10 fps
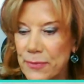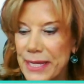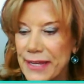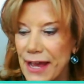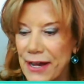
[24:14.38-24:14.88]

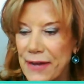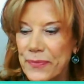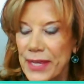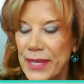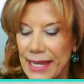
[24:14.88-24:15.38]
me,
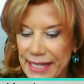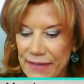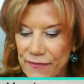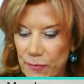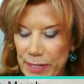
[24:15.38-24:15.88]

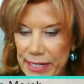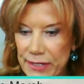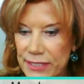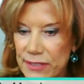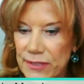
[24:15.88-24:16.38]
we're
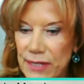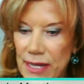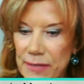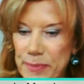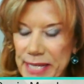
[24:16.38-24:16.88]
going to
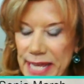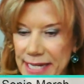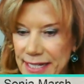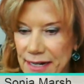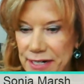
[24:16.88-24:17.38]
be
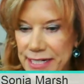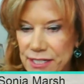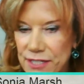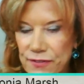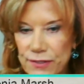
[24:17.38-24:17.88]
ending our
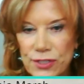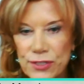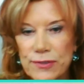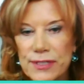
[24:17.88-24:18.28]
interview soon.